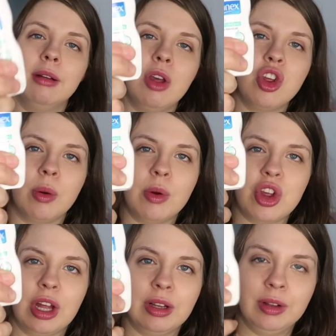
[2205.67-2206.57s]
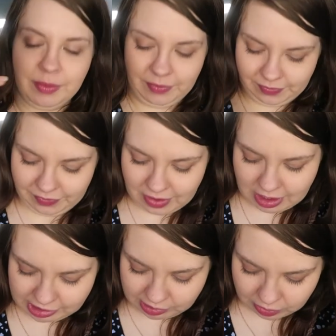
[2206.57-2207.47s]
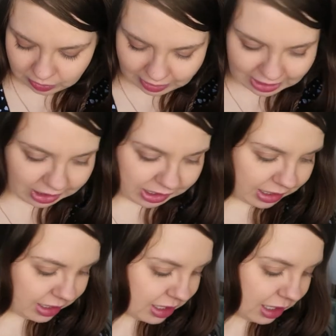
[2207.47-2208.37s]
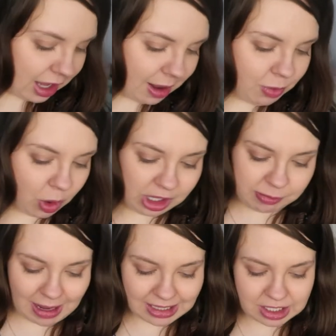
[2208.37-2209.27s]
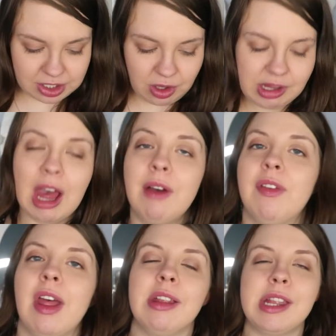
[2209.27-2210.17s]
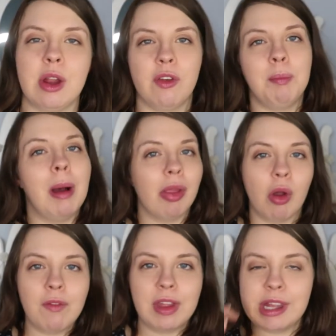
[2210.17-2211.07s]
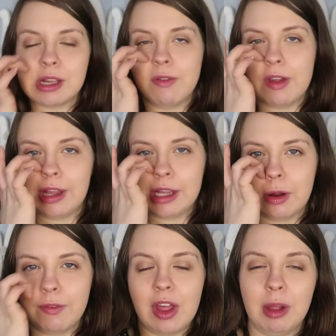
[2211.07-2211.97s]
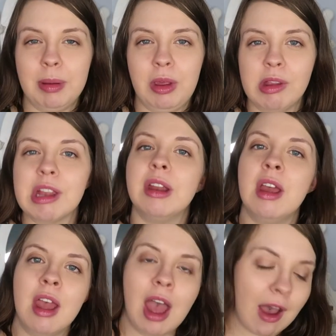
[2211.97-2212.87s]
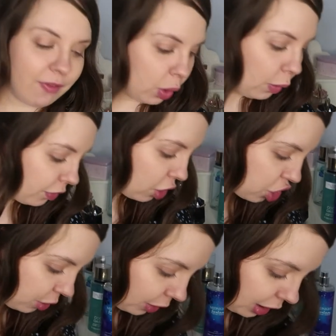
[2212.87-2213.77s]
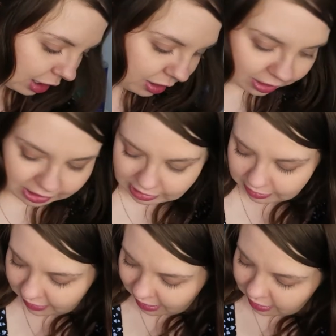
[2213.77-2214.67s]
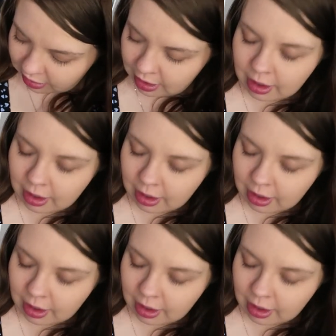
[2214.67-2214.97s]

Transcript: Shower Gel. So, like I said, I'm not expecting to use half of that stuff, but a lot of this stuff is stuff that I'll be using if I go for a shower and things like that,